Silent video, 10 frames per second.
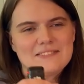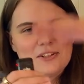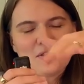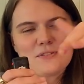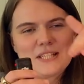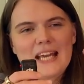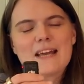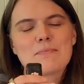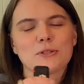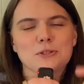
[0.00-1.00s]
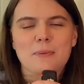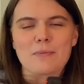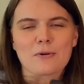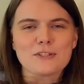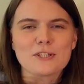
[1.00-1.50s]
close it and put your
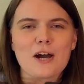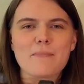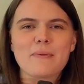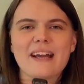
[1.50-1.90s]
paper on top